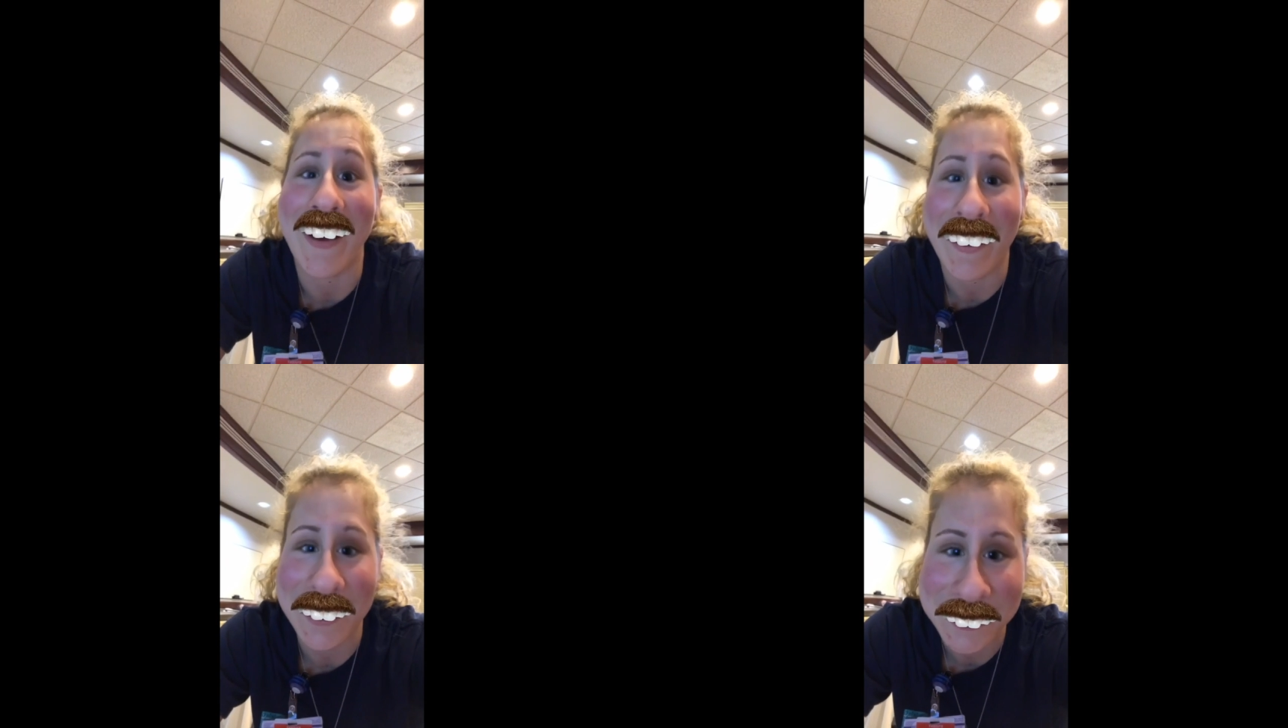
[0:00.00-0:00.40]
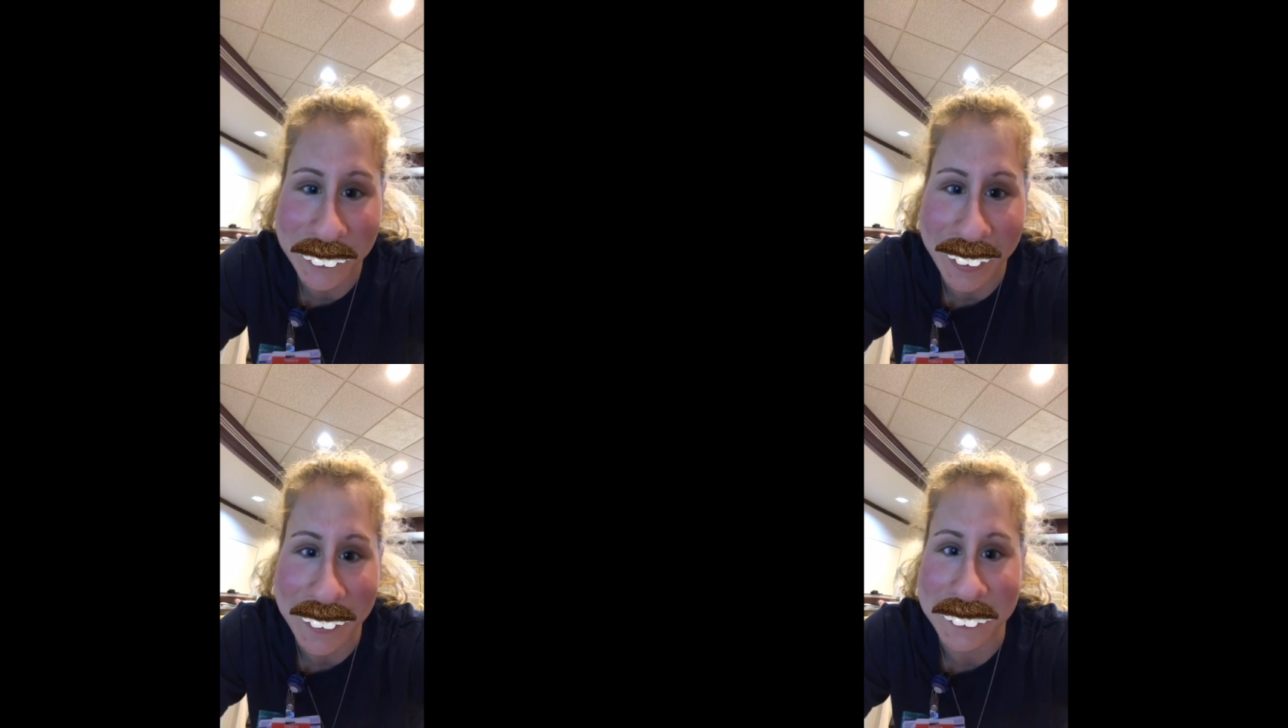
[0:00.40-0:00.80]
I
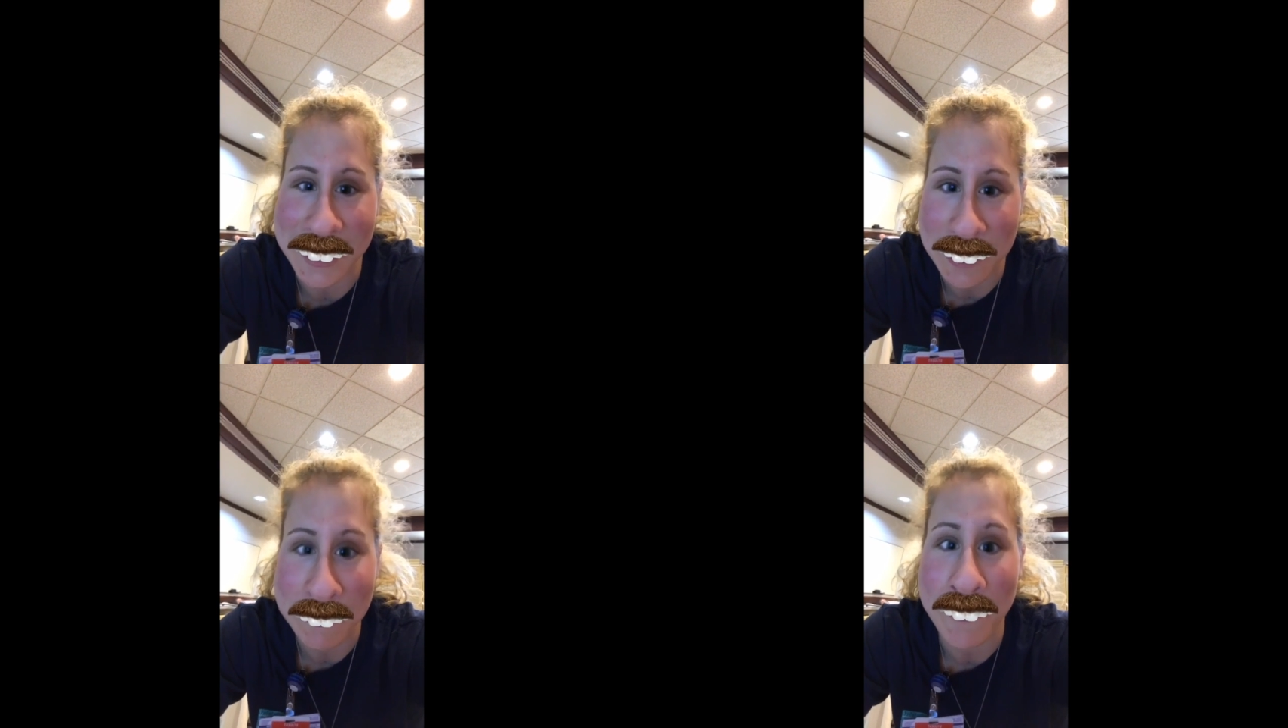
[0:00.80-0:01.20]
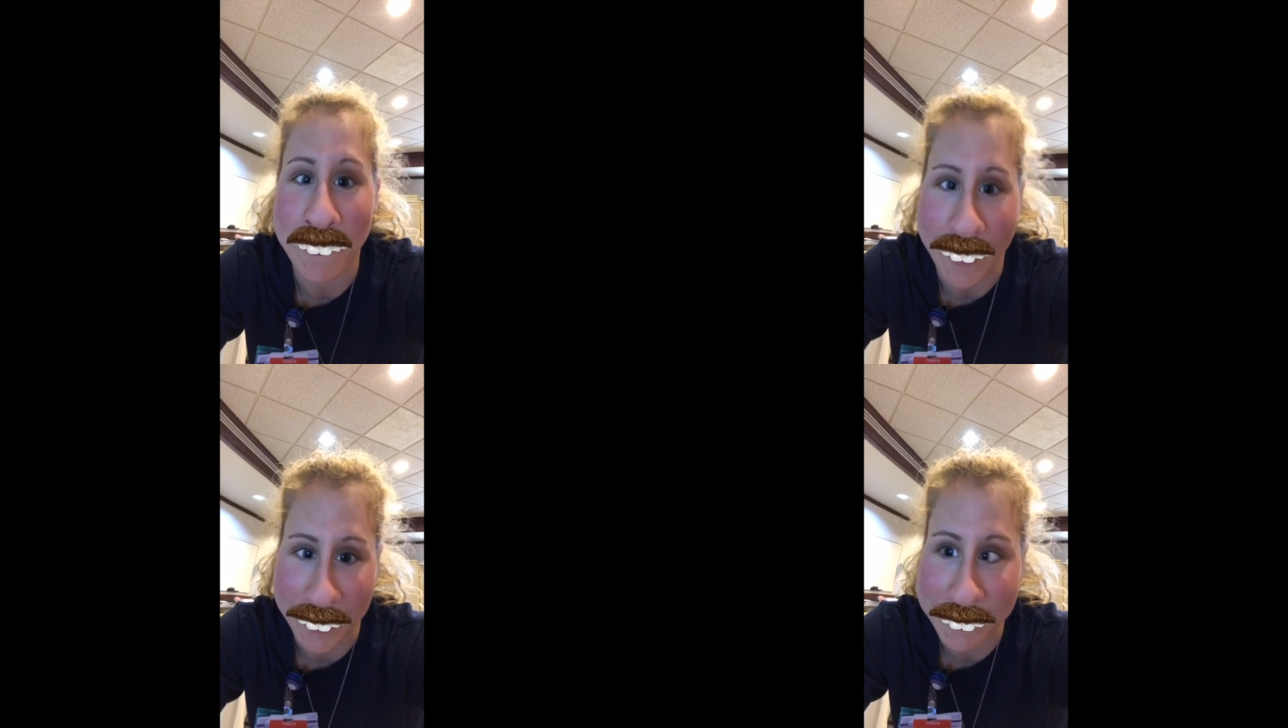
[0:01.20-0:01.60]
also got to take my
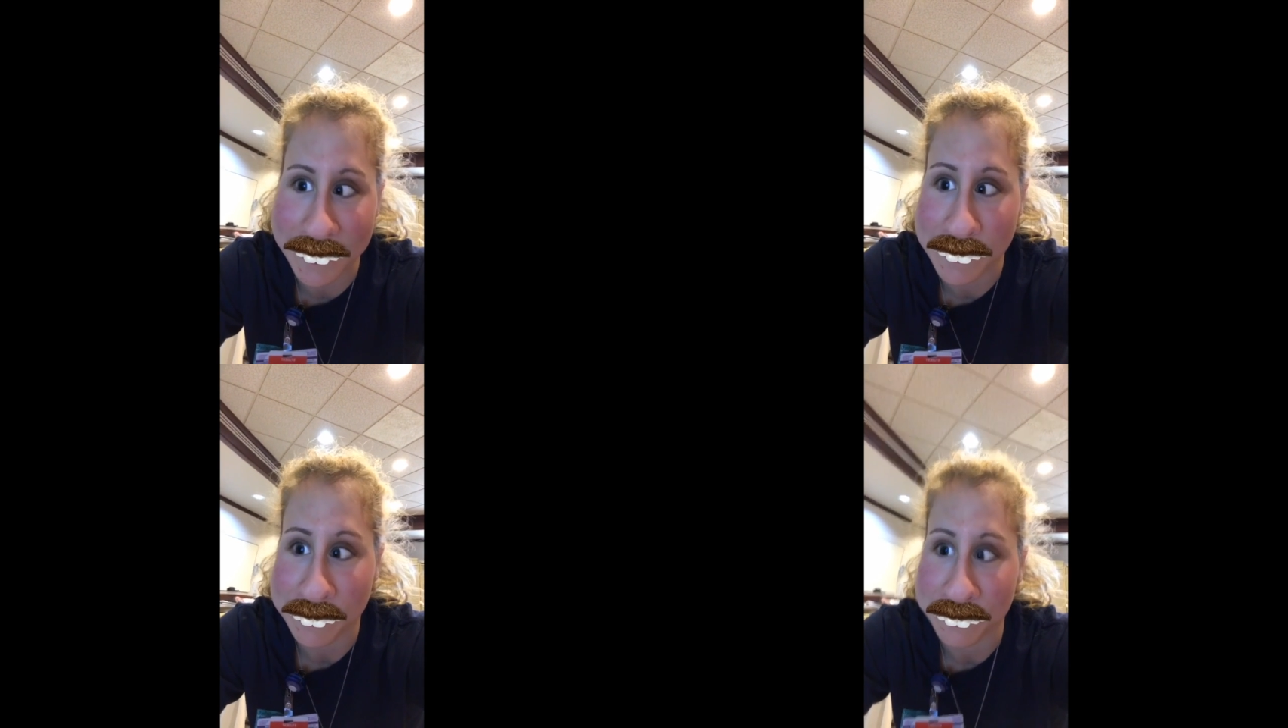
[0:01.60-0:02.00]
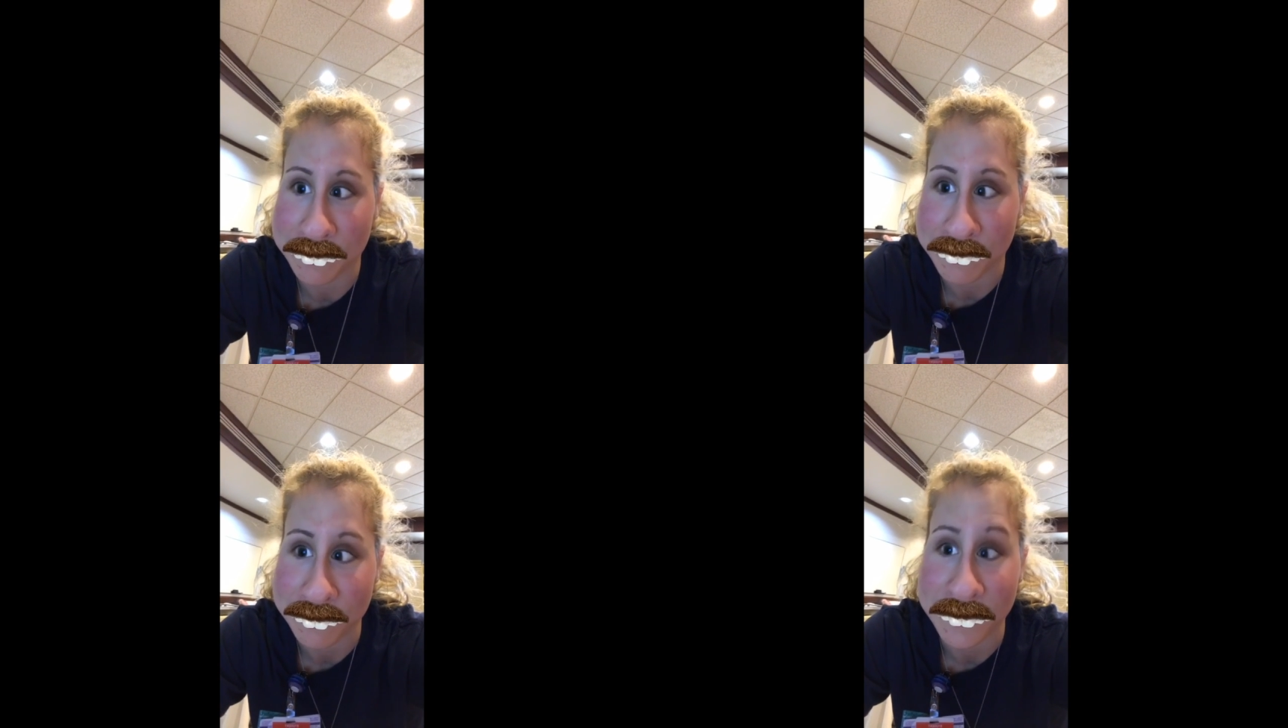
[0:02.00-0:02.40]
meds,
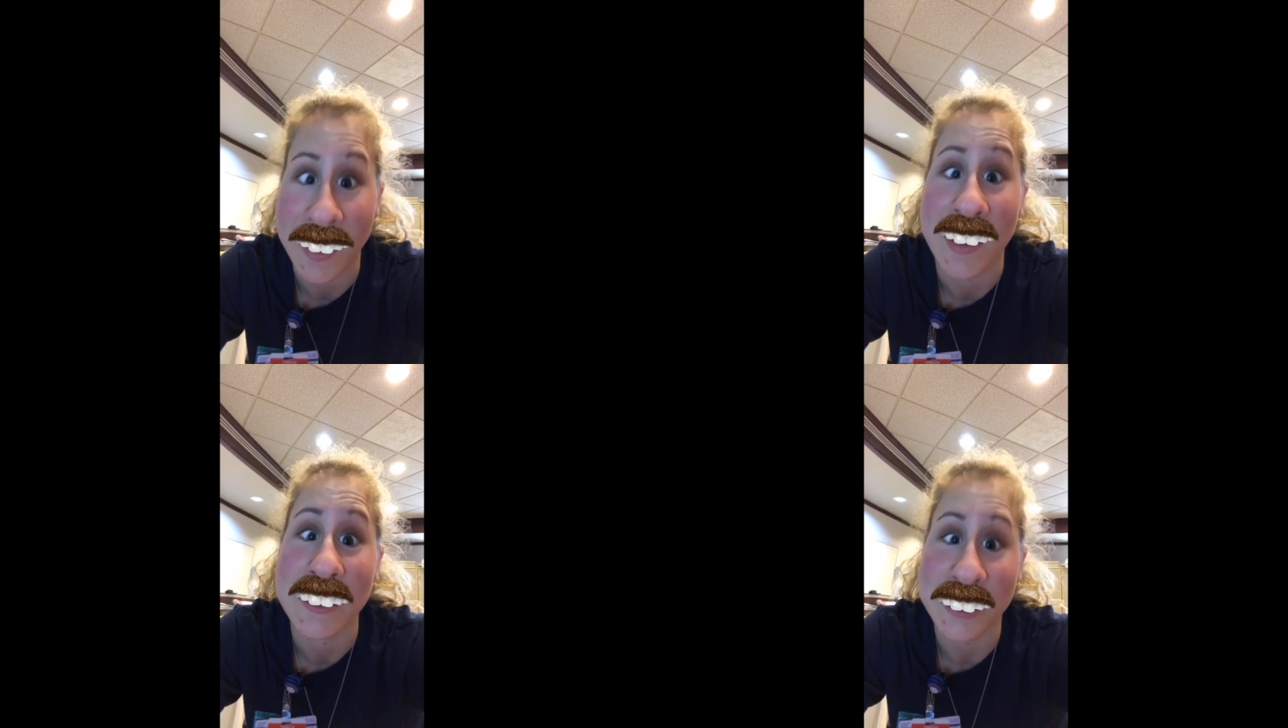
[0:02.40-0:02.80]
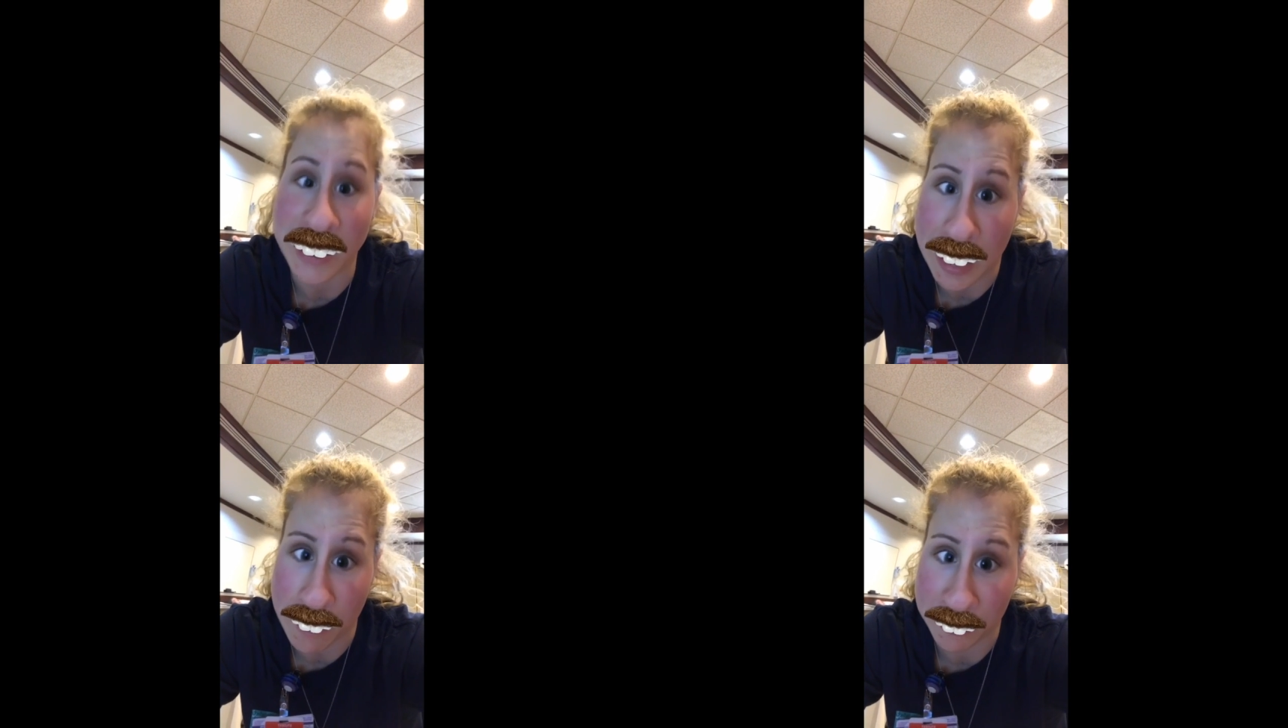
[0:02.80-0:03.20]

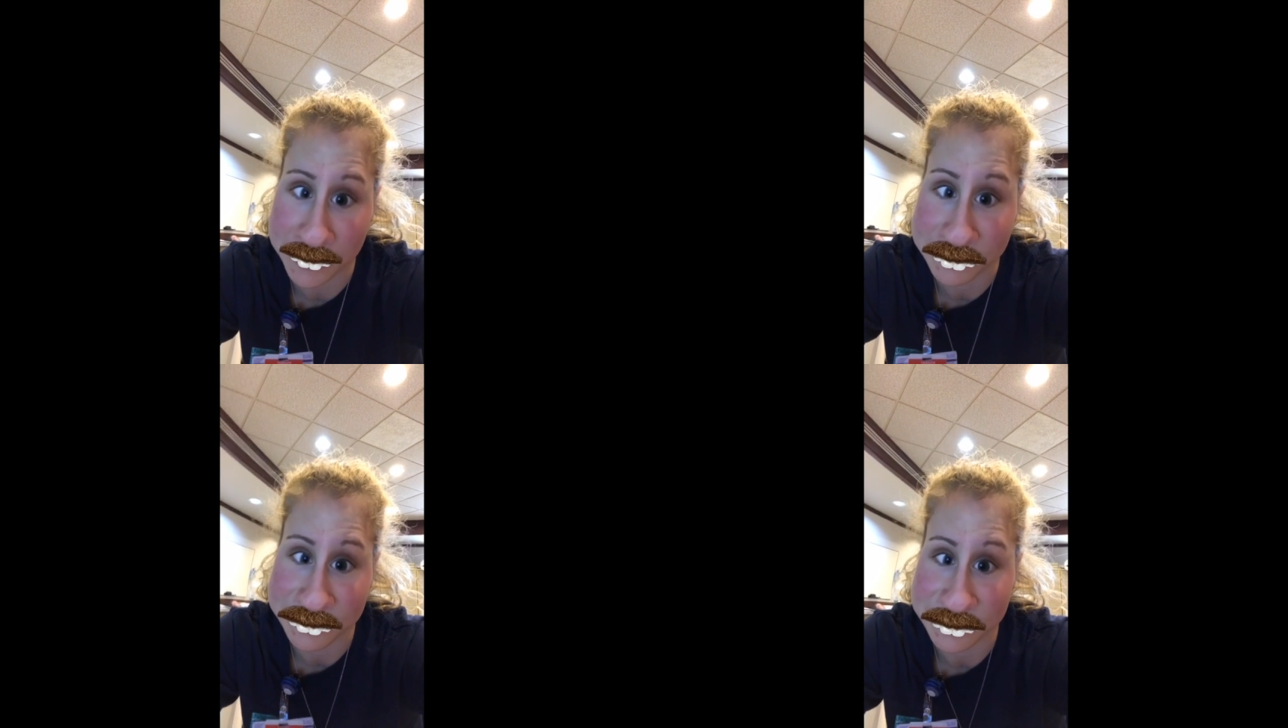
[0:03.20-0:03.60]
shower,